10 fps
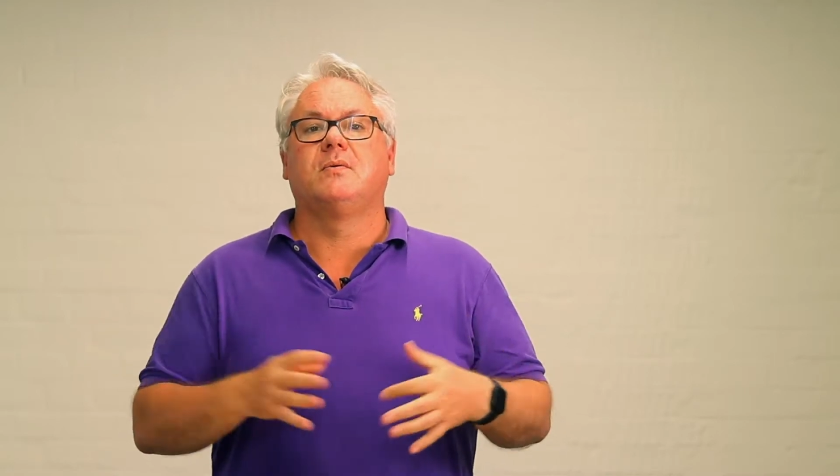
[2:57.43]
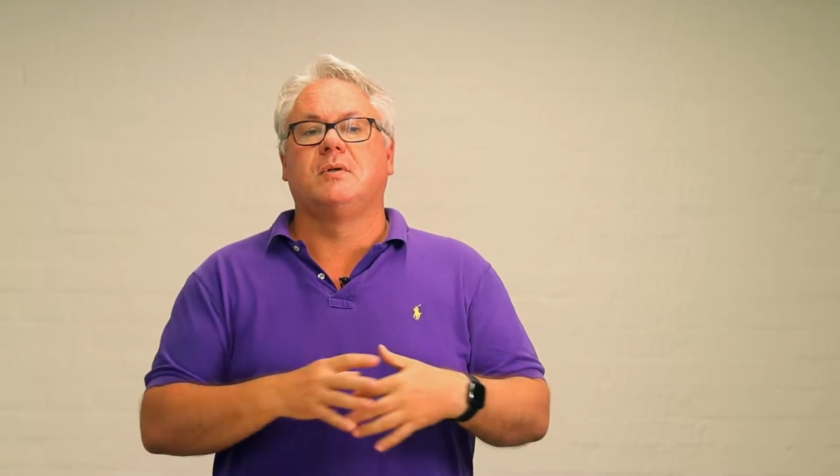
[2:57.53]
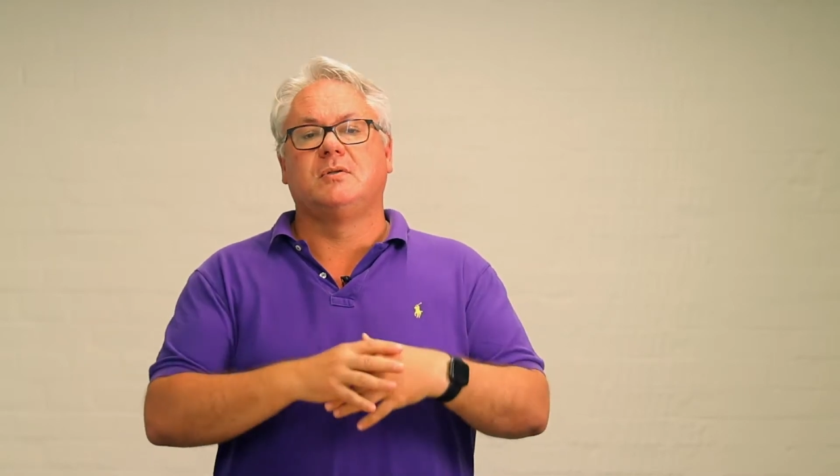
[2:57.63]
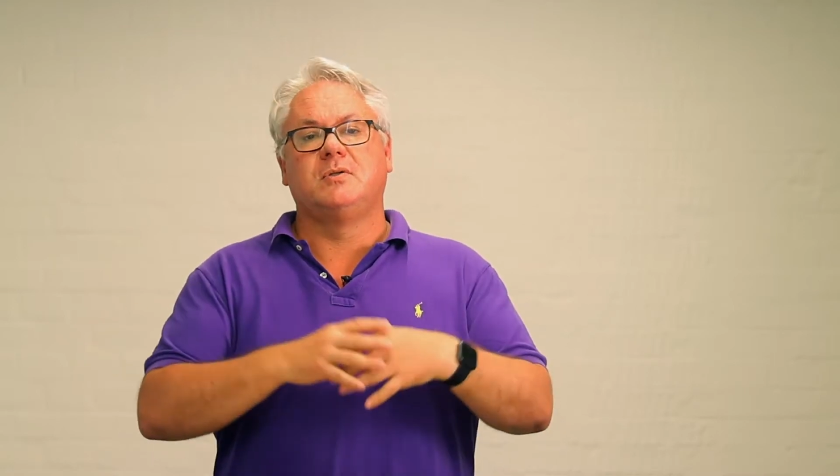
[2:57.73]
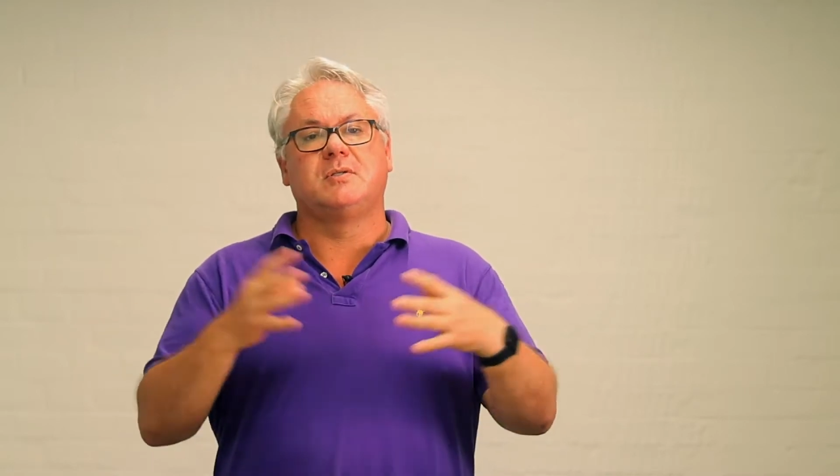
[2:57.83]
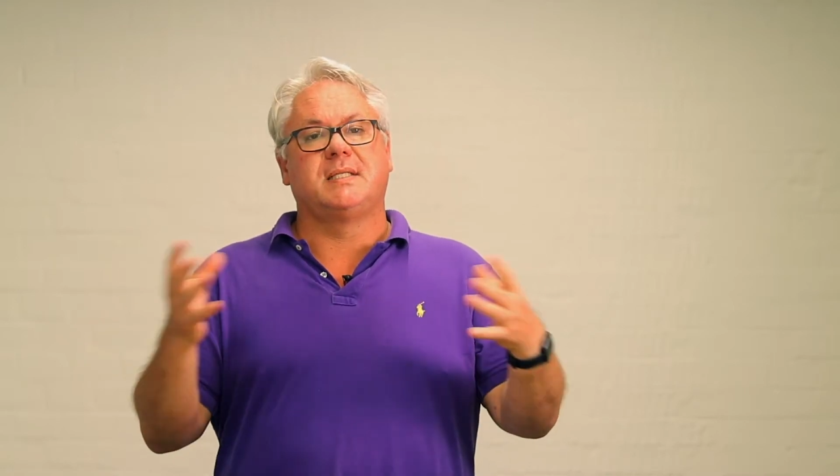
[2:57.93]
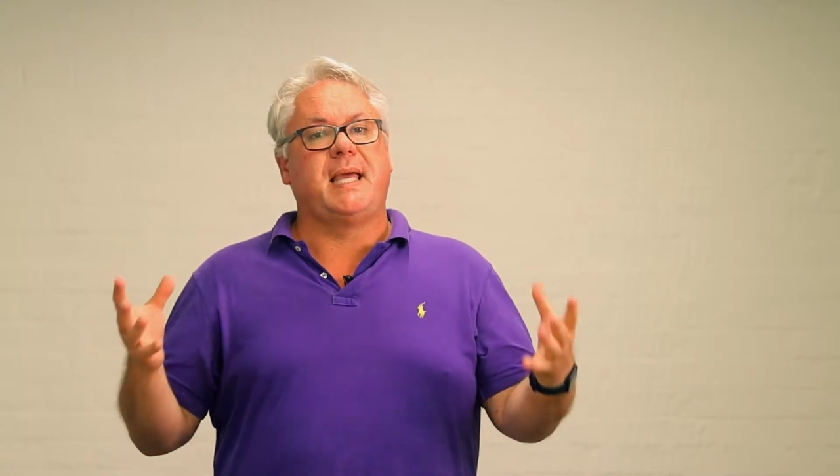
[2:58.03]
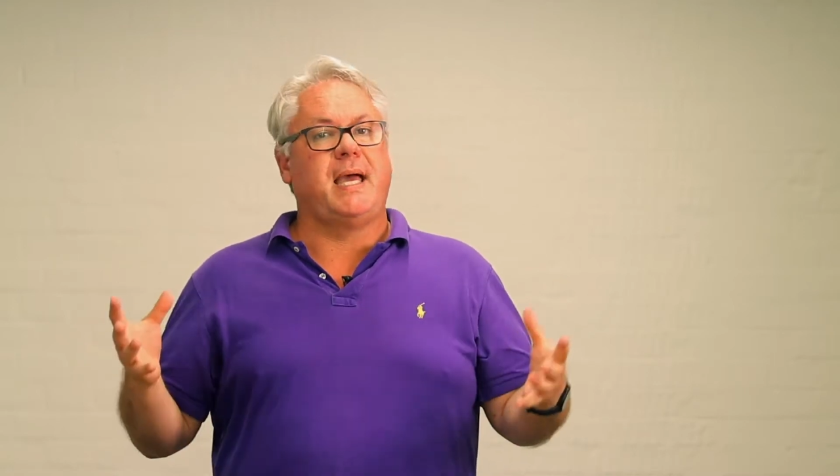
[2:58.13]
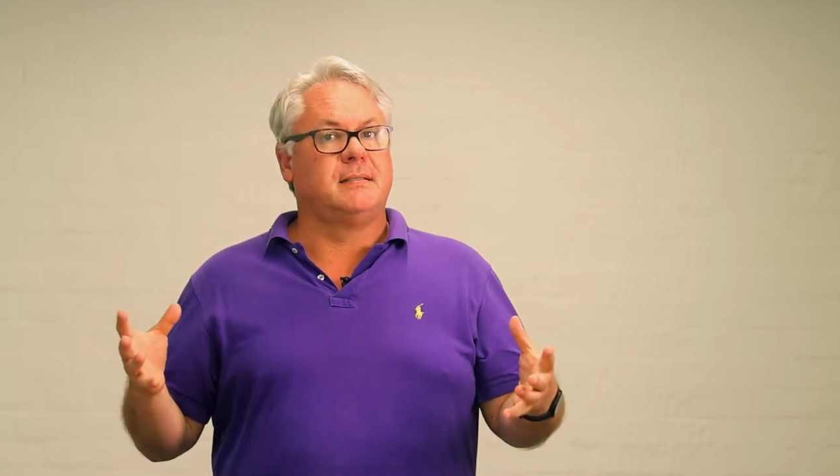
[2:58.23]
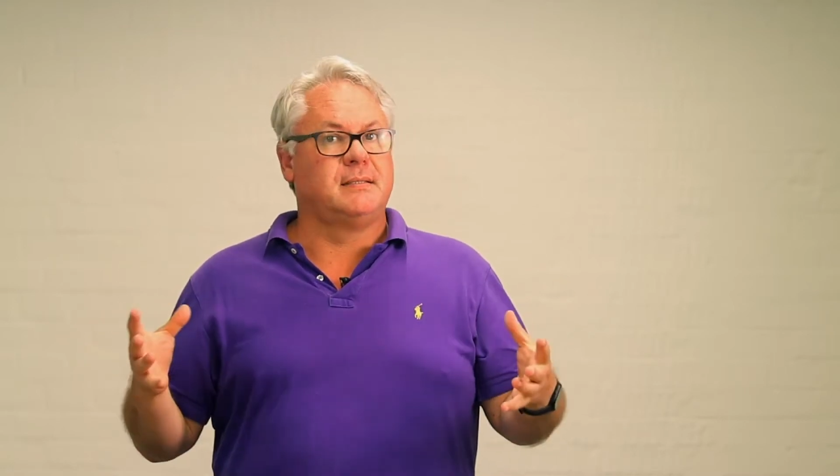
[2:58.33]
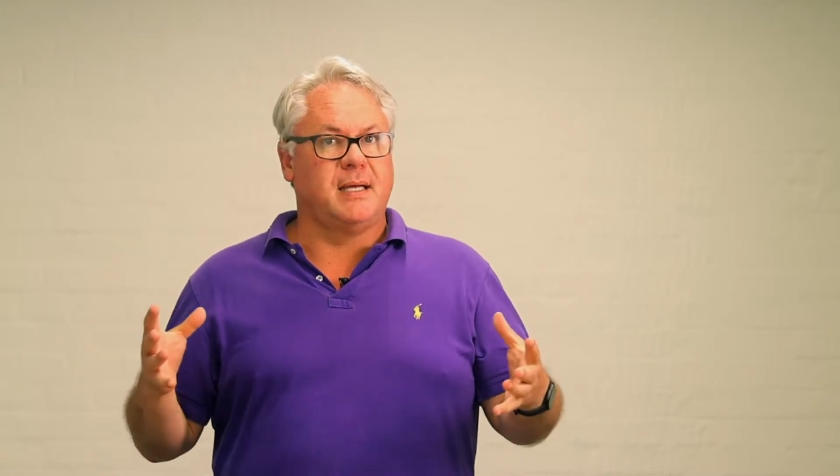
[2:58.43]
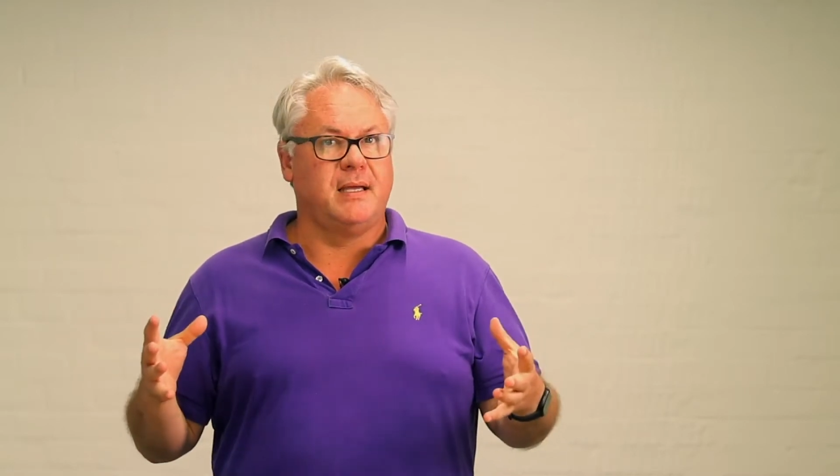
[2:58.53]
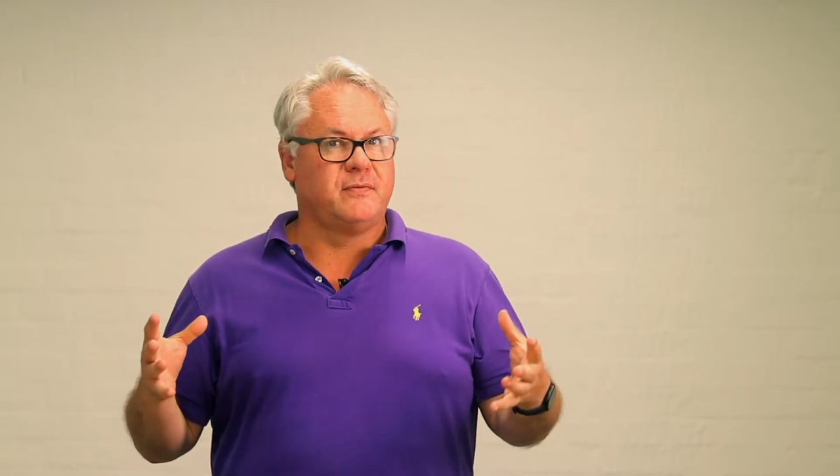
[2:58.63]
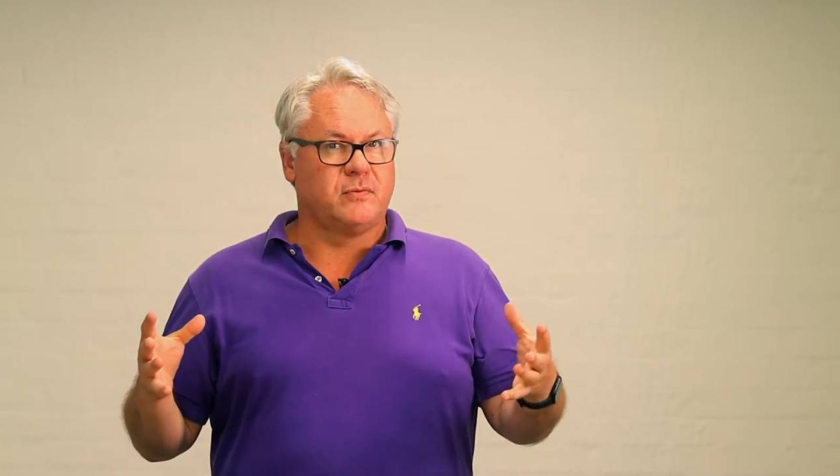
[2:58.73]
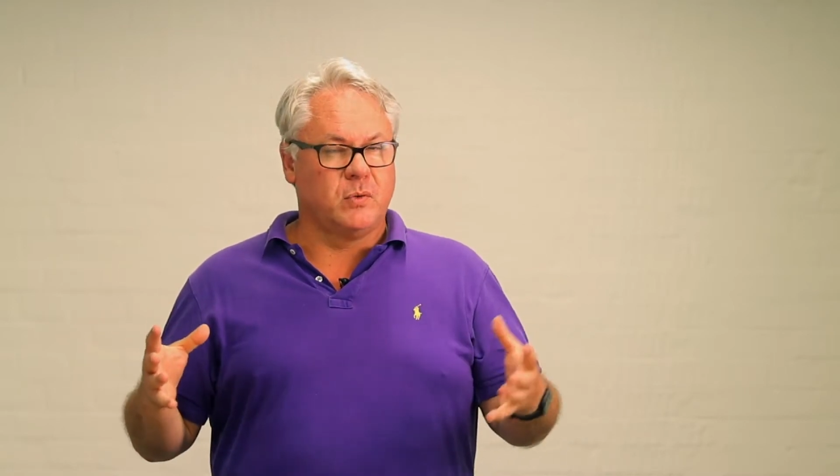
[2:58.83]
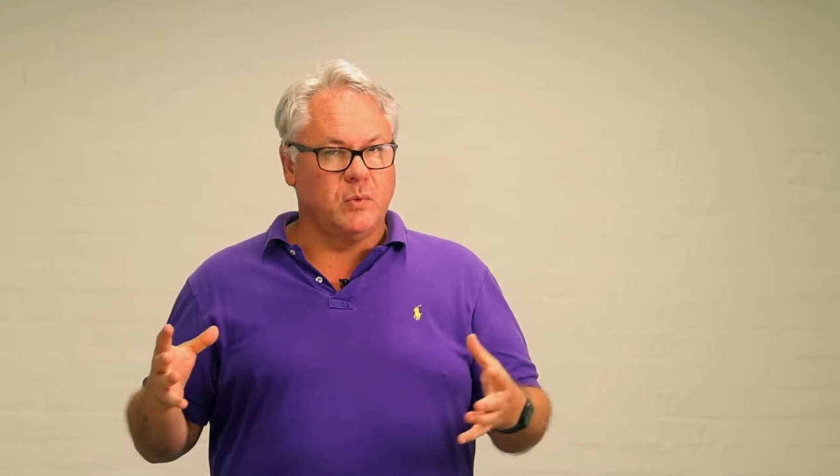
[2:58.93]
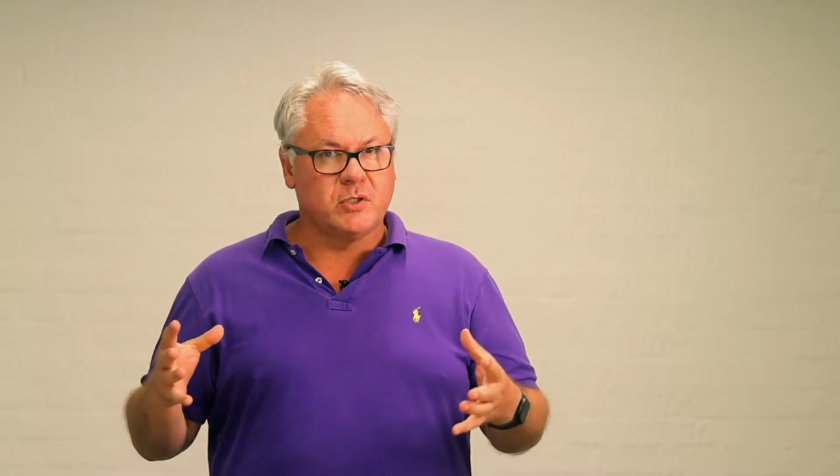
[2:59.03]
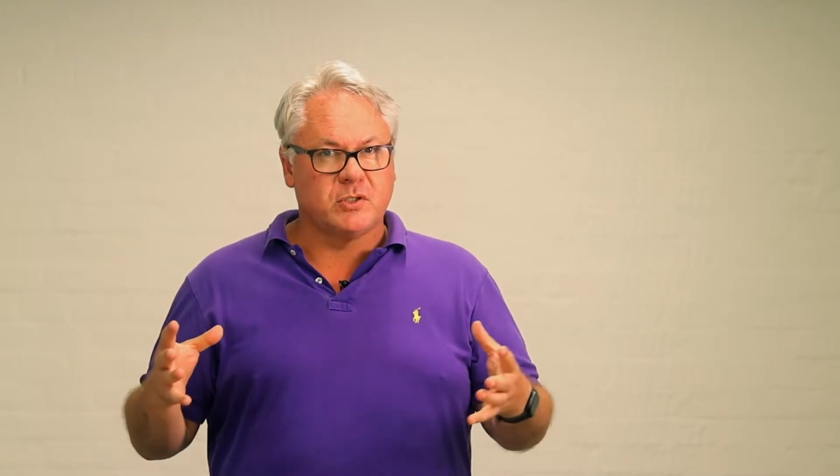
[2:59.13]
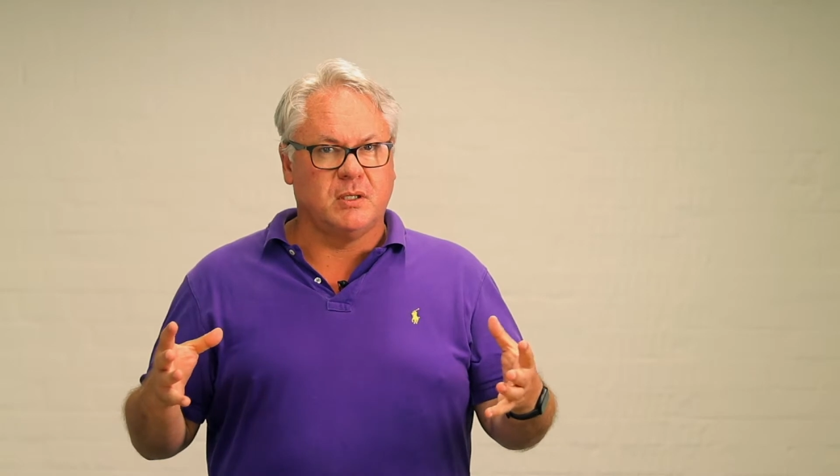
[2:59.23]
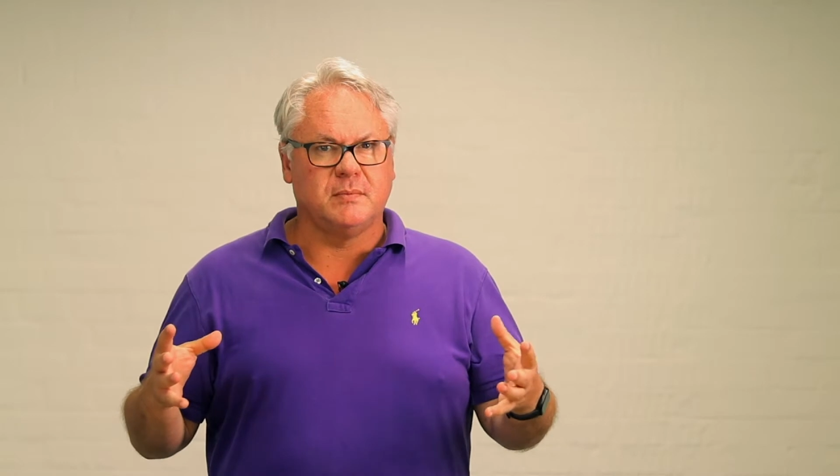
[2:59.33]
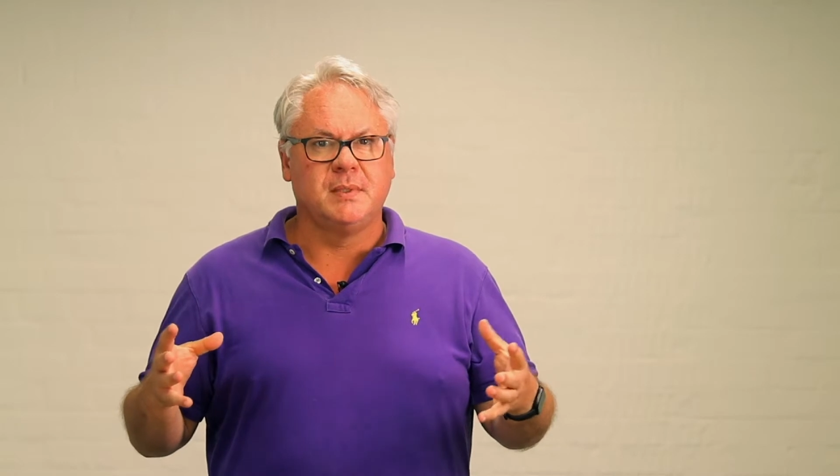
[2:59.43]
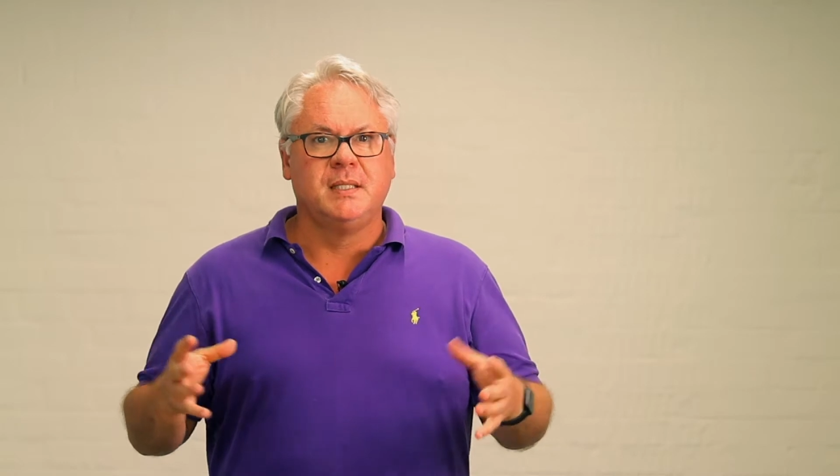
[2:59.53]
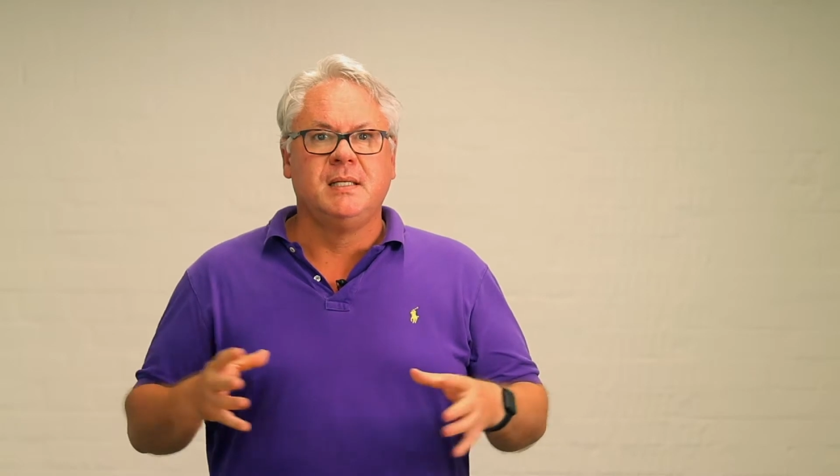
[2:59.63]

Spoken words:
We'll usually add a day for a workshop.